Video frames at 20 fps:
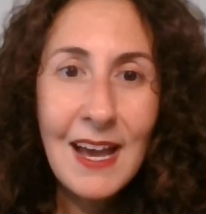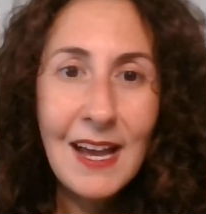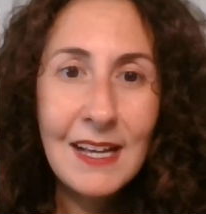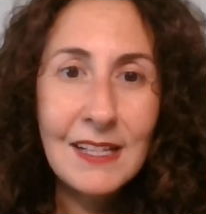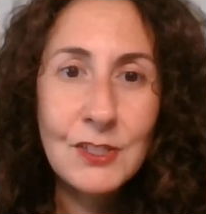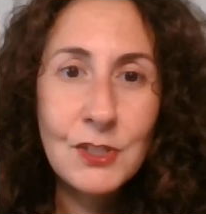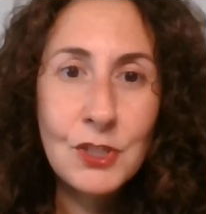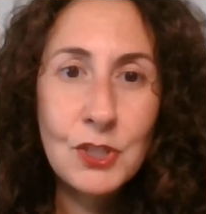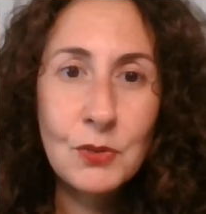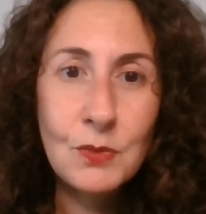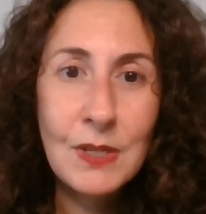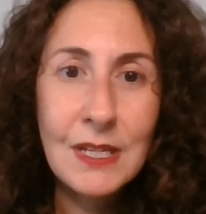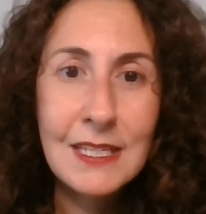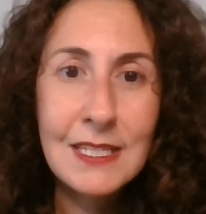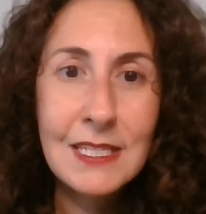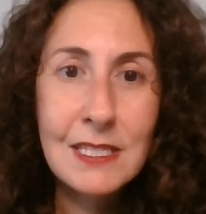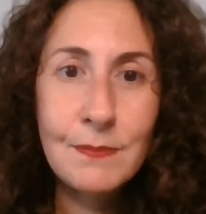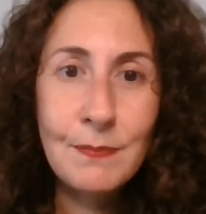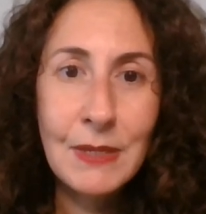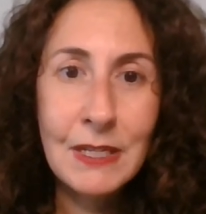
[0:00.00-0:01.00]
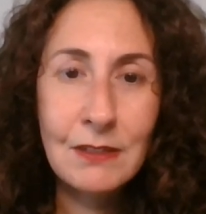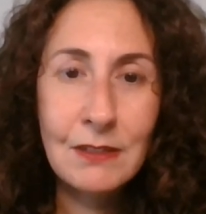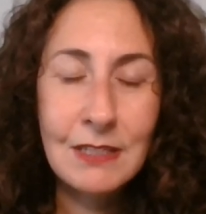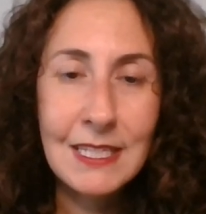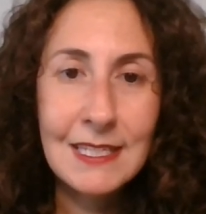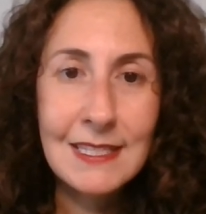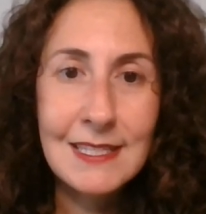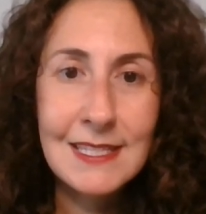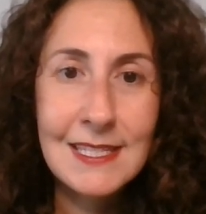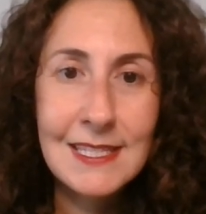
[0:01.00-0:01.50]
and to
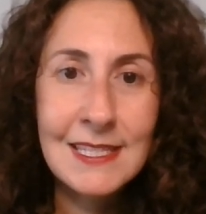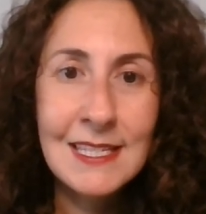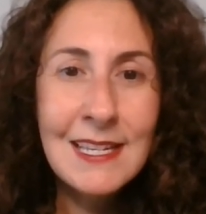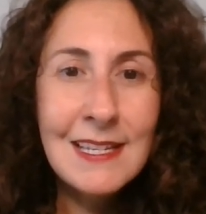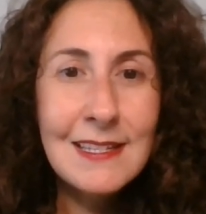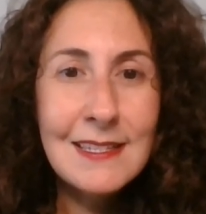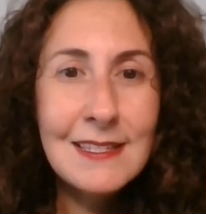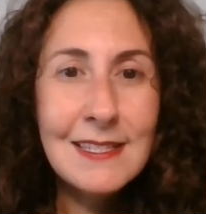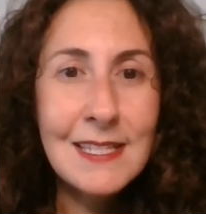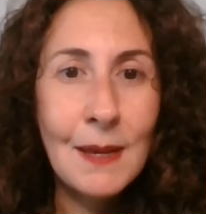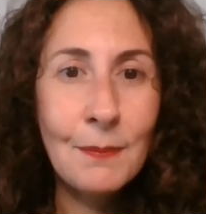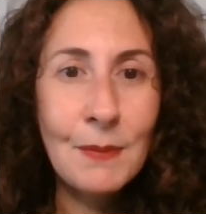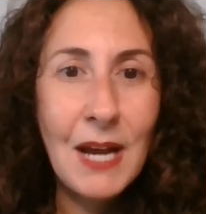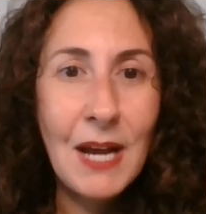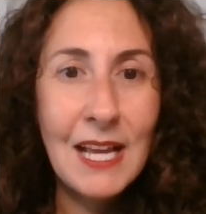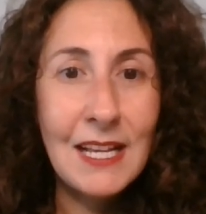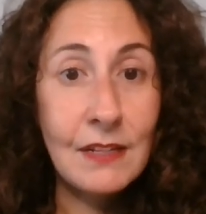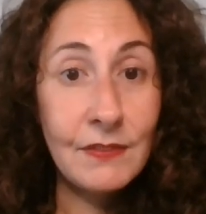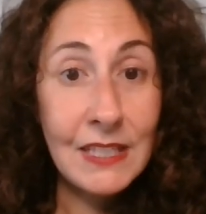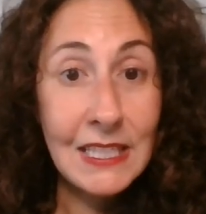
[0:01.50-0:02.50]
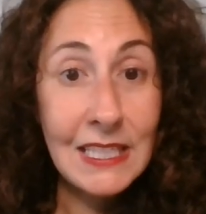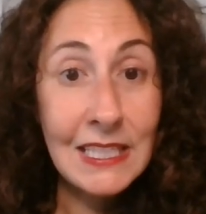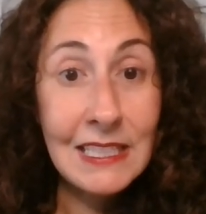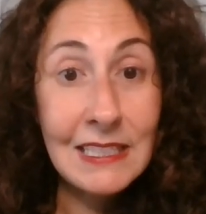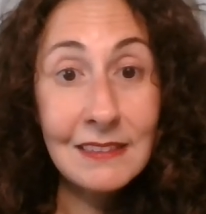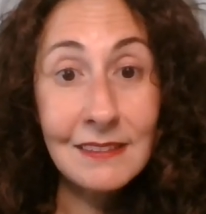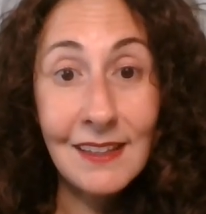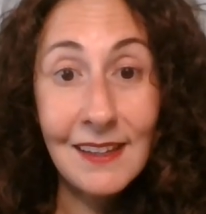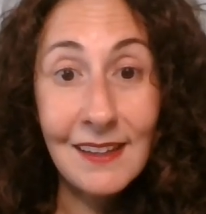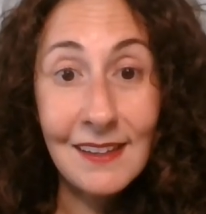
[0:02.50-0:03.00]
experience some kind of
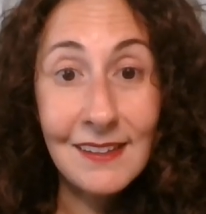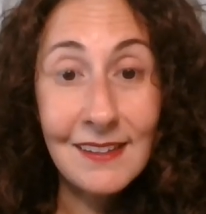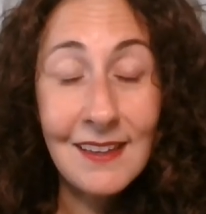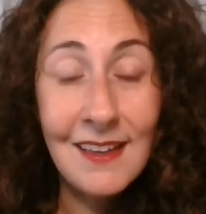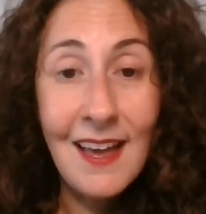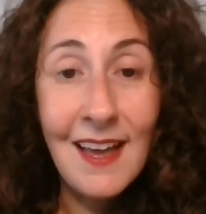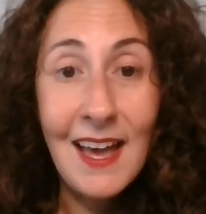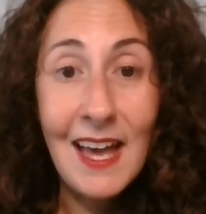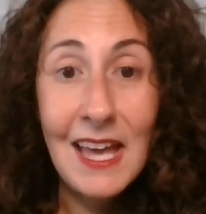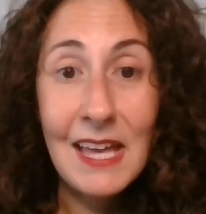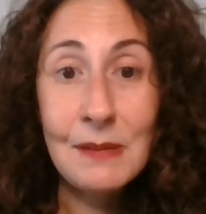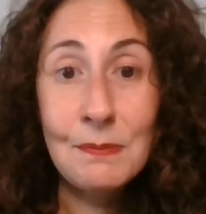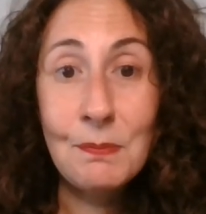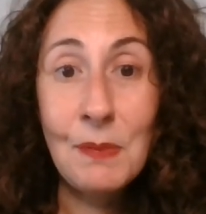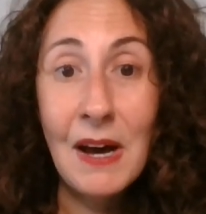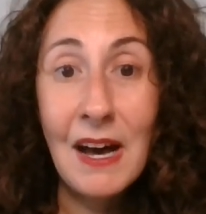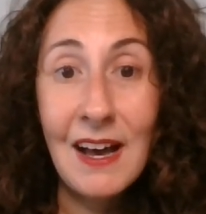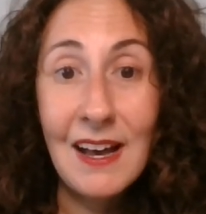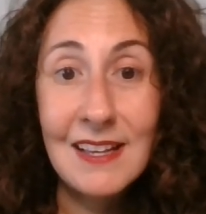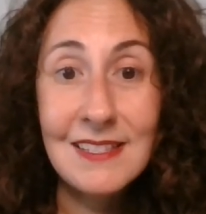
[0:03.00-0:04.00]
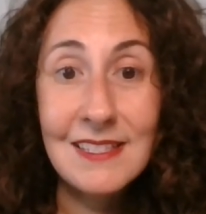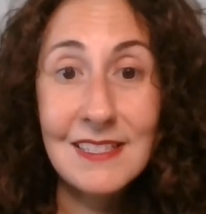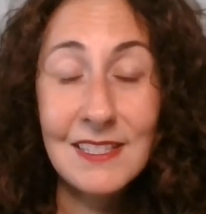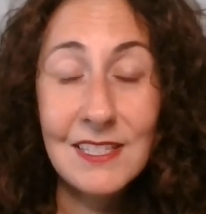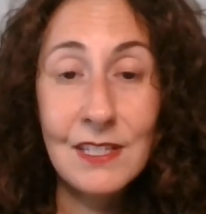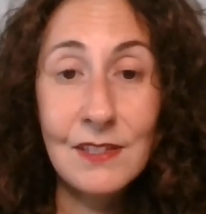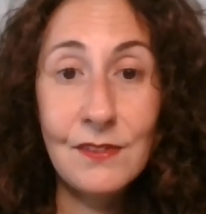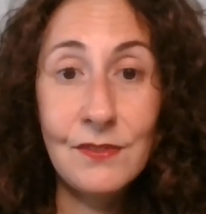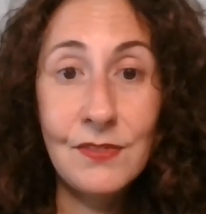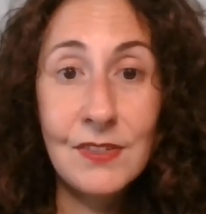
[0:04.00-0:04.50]
healing and
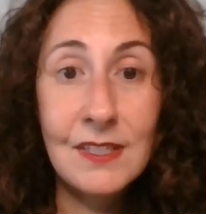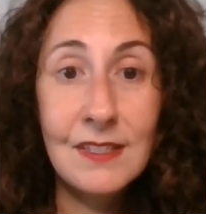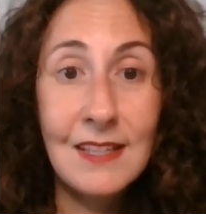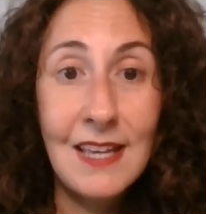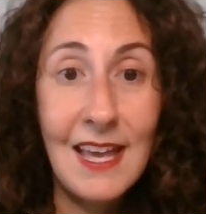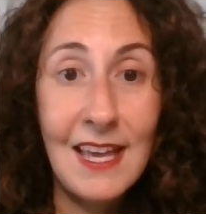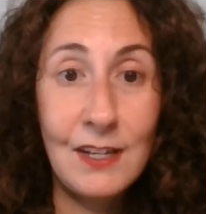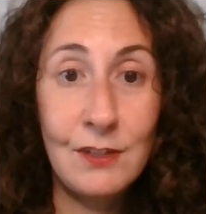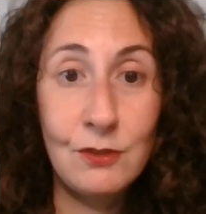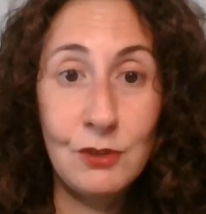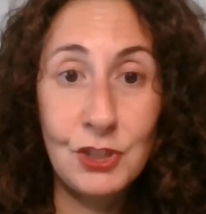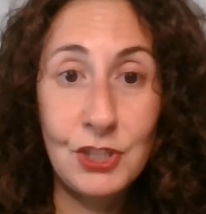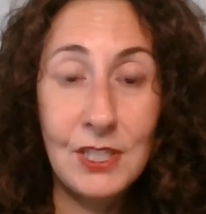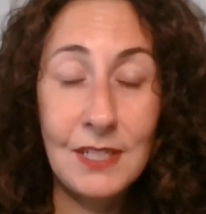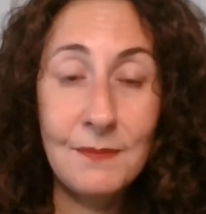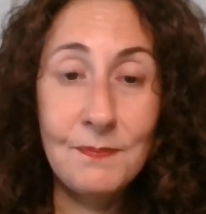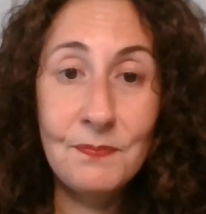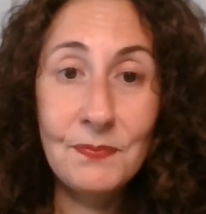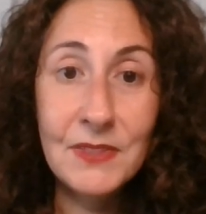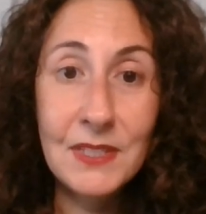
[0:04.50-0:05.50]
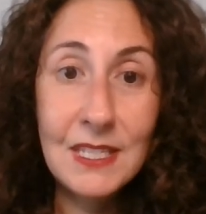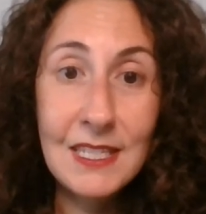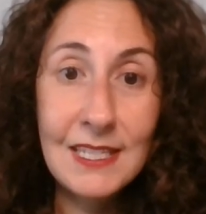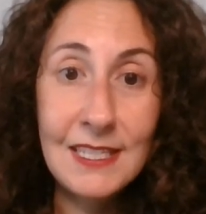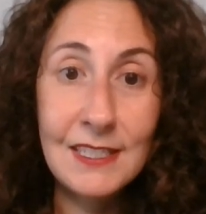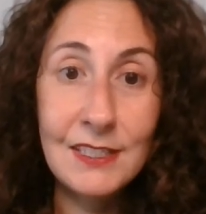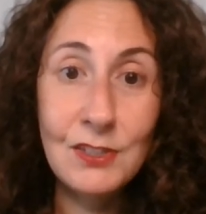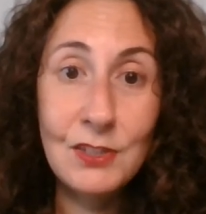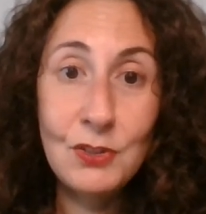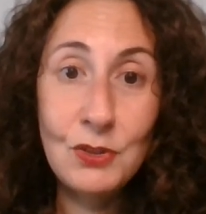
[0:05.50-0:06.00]
positive energy
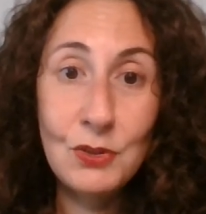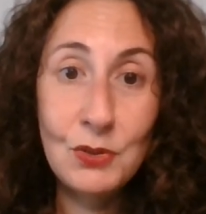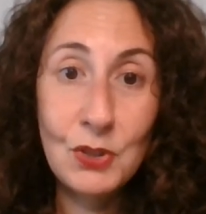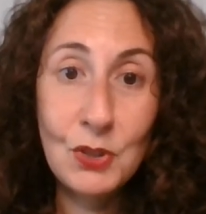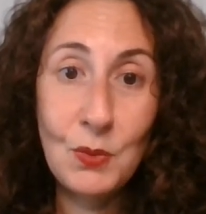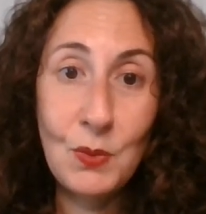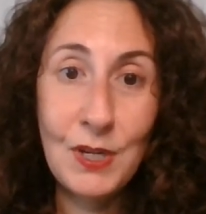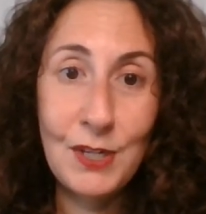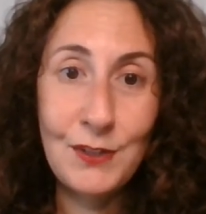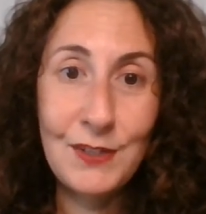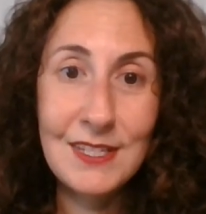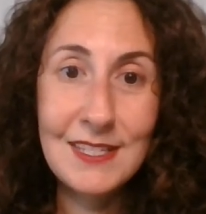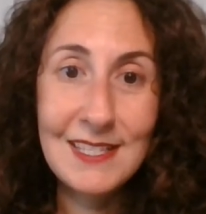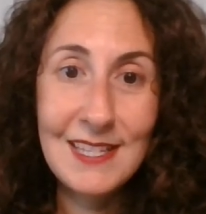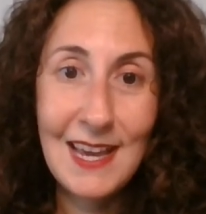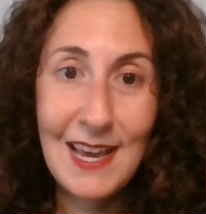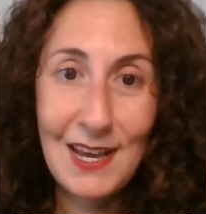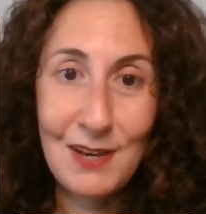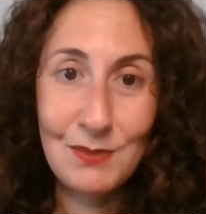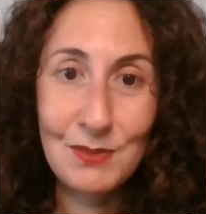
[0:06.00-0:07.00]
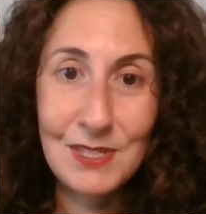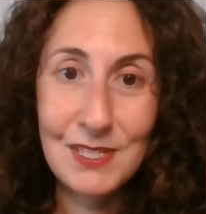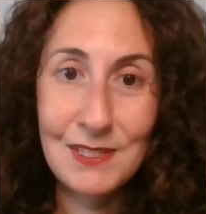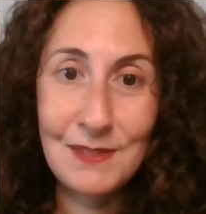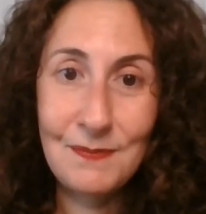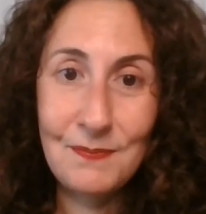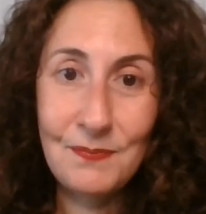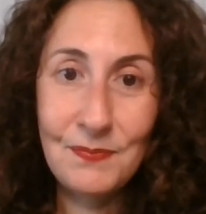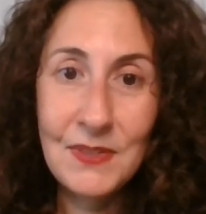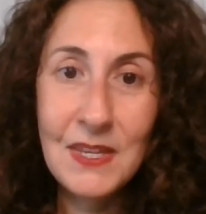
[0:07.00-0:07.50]
in your Aquarius house.